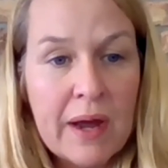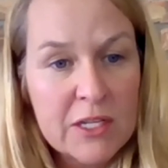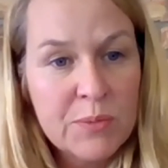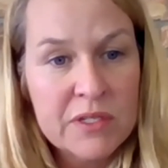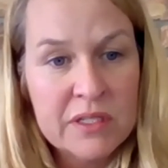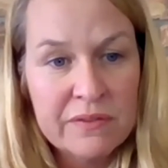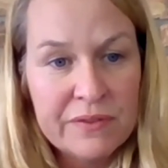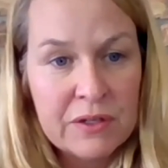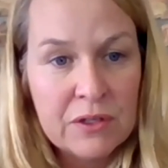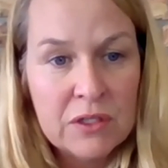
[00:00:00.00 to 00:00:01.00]
experts in the
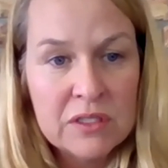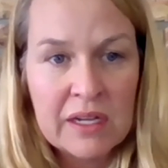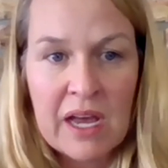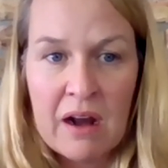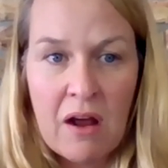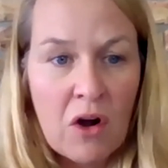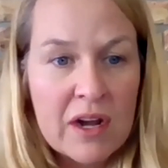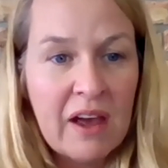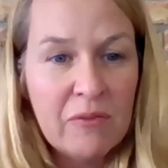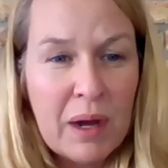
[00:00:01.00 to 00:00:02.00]
field kind of already
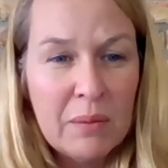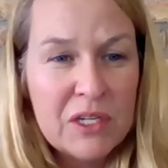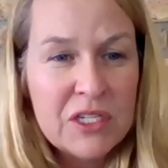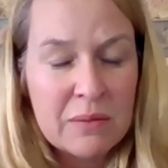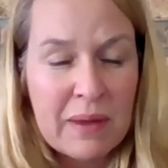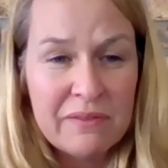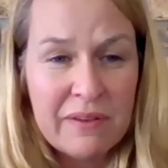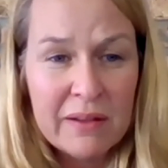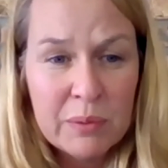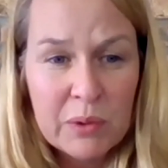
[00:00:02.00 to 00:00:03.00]
have published and made
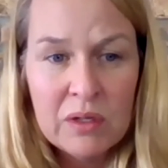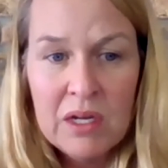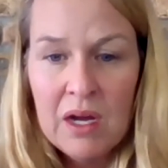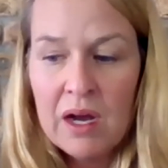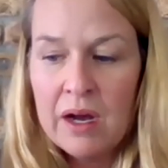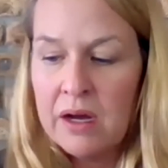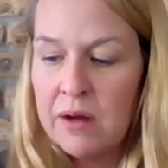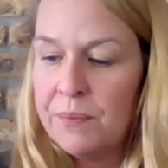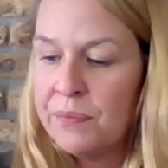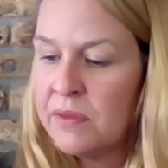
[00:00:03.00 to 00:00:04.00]
available.
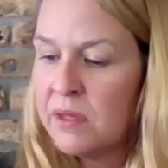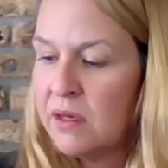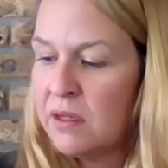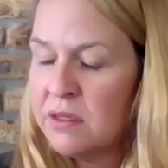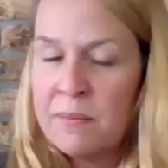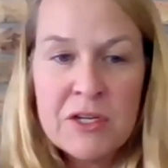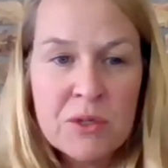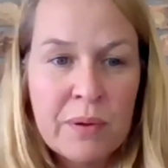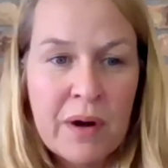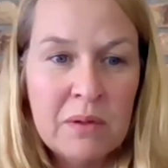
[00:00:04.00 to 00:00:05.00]
The major
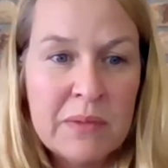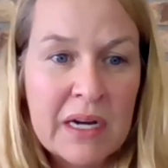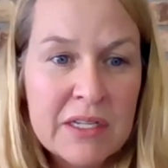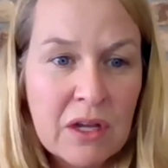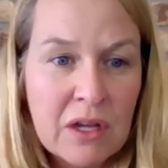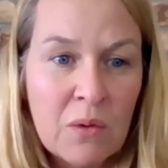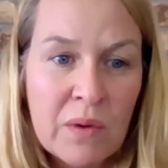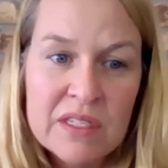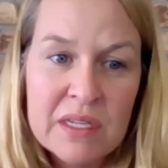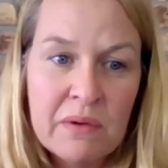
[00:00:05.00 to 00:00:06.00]
problem that I saw
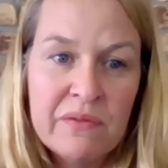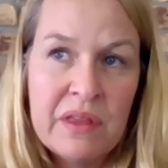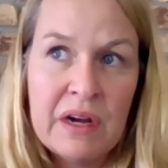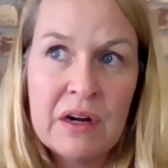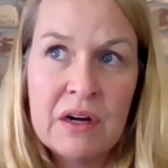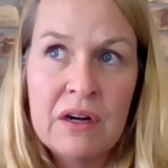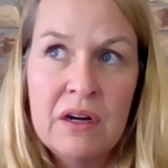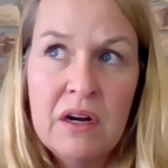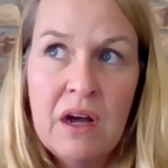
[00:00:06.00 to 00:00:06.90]
with some of their